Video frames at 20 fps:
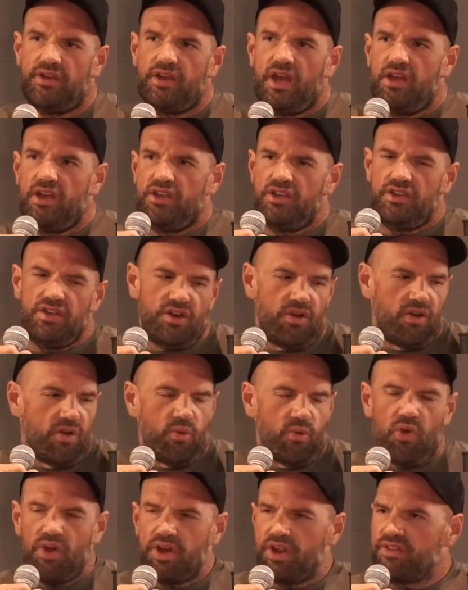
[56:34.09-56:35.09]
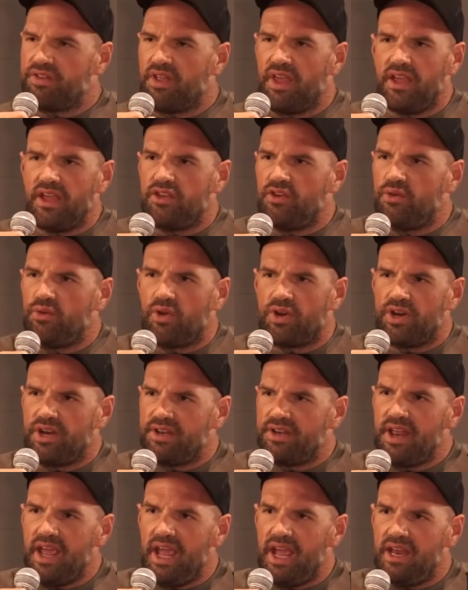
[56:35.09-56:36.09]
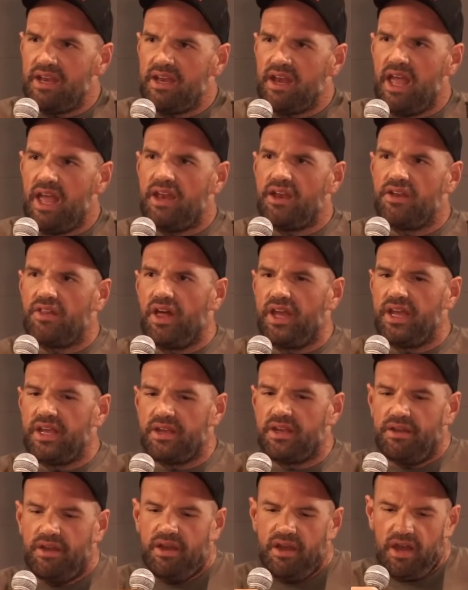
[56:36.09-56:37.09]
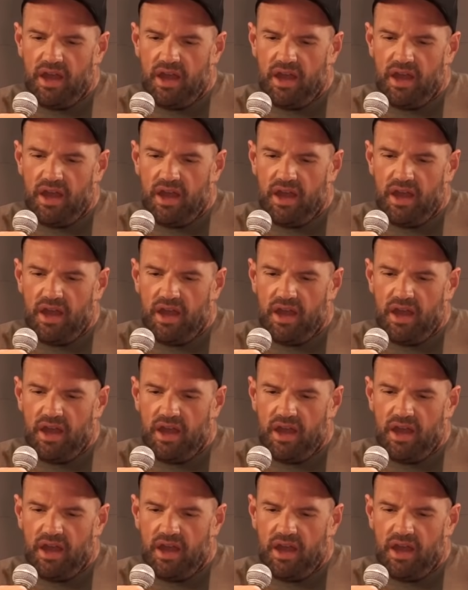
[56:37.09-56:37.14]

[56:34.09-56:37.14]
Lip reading: I want to take you on a date, and like,